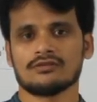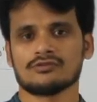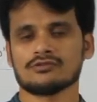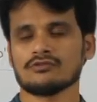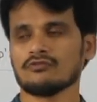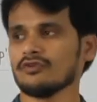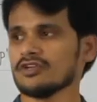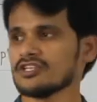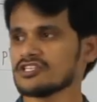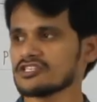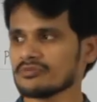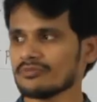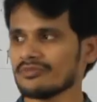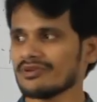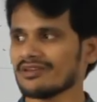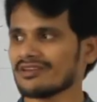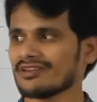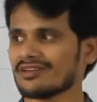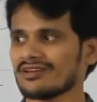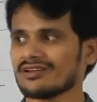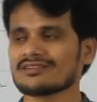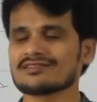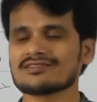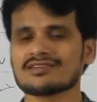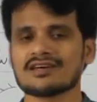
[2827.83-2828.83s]
So which
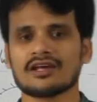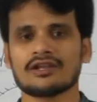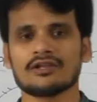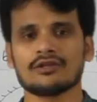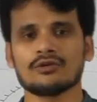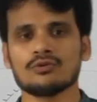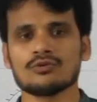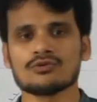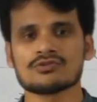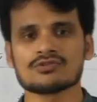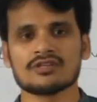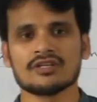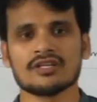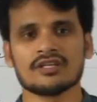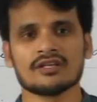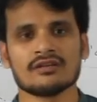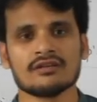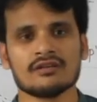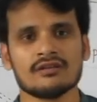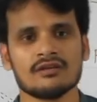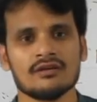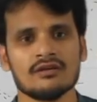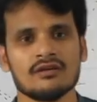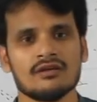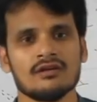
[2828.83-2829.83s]
mirrors are used
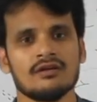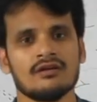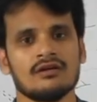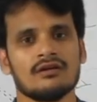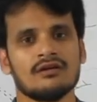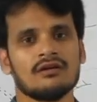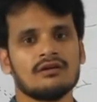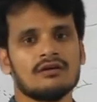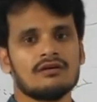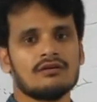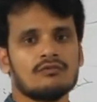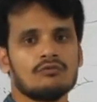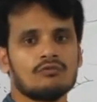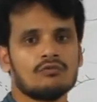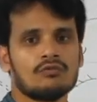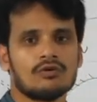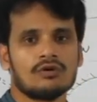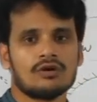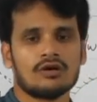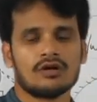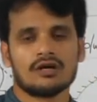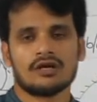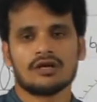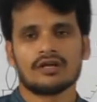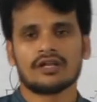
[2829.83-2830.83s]
in
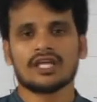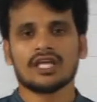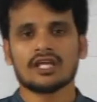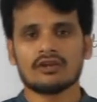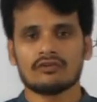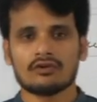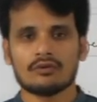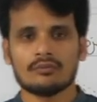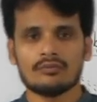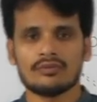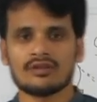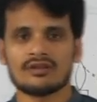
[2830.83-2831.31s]
rear view